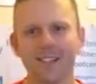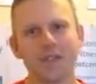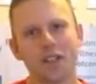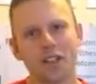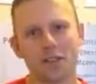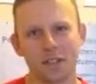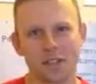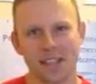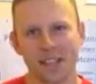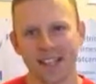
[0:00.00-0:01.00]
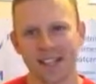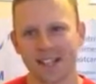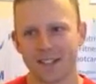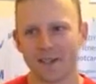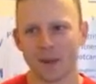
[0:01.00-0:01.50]
kind of reduces the
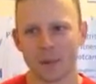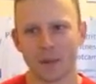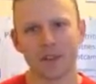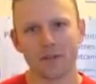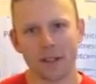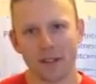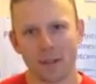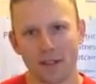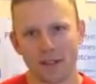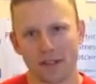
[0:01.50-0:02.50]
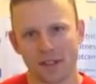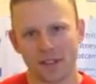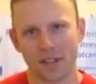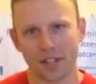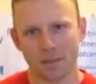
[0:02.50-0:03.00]
stickiness of the blood,
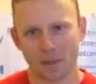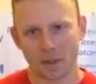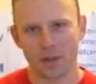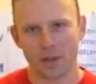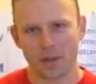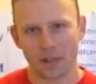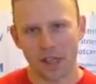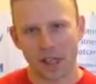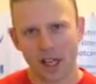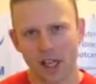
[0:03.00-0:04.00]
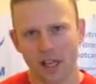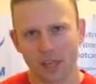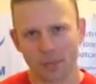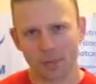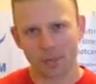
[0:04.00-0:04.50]
rebalances the blood,
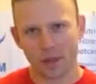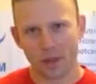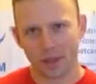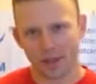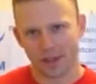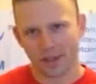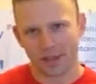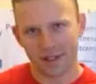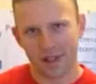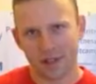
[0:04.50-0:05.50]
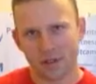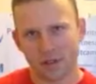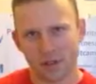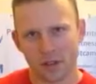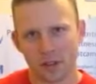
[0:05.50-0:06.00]
and
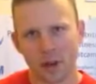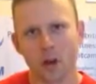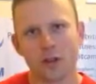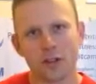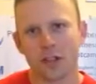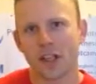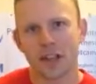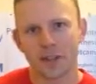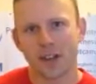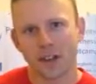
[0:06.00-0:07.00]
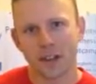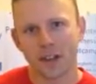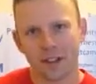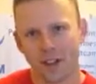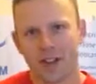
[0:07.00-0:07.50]
helps to unstickify
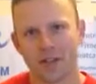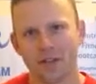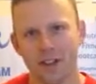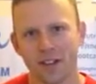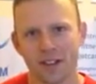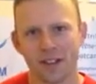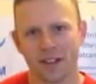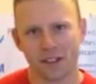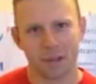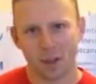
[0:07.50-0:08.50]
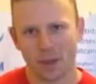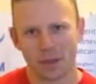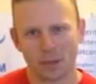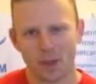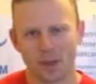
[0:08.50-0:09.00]
the fatty acid
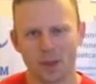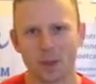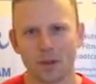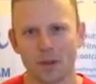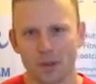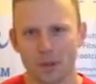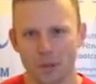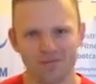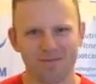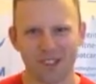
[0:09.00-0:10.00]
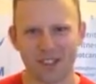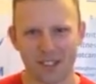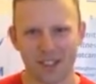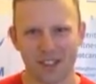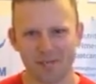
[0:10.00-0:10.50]
buildup in the bloodstream. That's
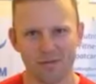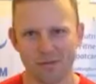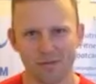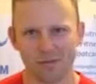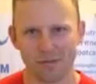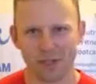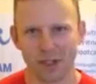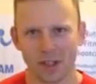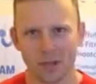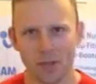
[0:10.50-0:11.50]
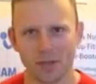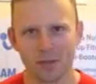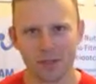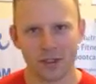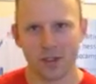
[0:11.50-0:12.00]
the kind of science way of
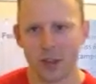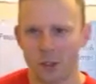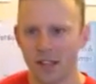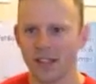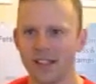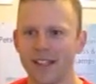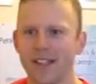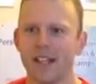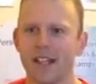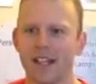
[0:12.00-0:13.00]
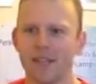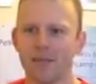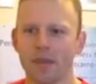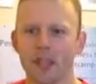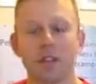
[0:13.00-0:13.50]
describing it.
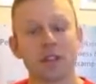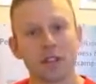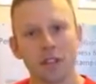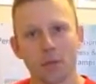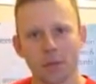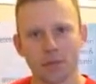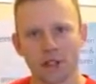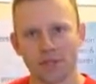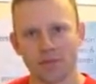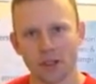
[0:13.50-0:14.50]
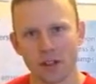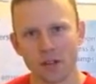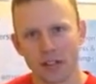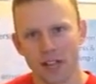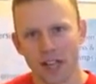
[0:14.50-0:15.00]
It can also help with like
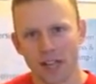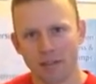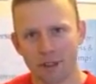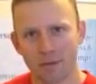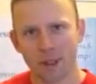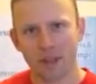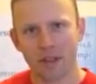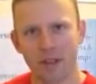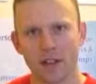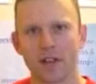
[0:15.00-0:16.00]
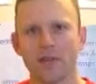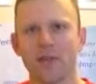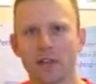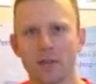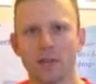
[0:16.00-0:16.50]
reducing the arrhythmic heart
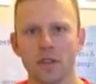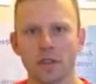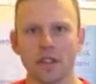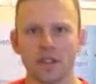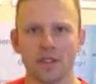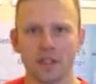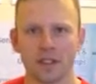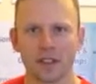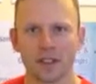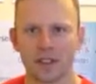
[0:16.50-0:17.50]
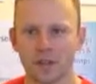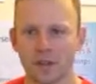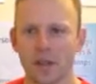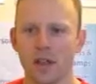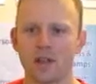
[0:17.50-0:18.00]
rhythms that can occur
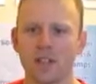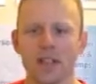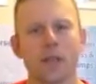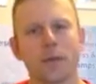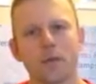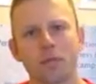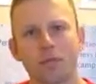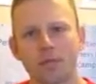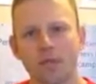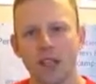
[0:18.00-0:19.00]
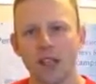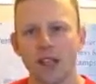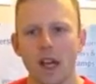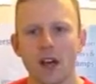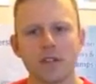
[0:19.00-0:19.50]
as well.
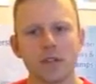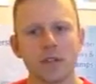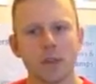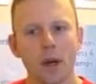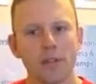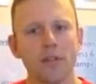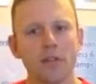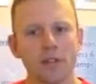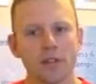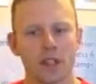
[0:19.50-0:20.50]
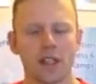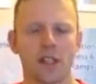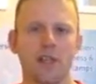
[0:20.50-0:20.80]
Onto the bones.